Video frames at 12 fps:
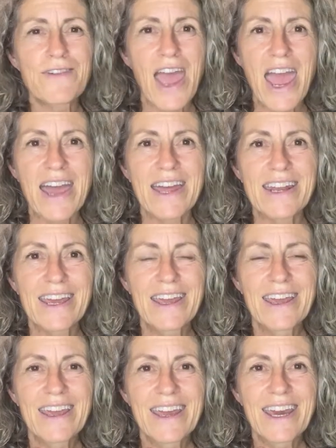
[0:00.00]
had
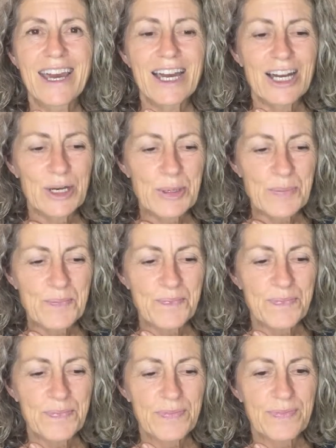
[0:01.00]
on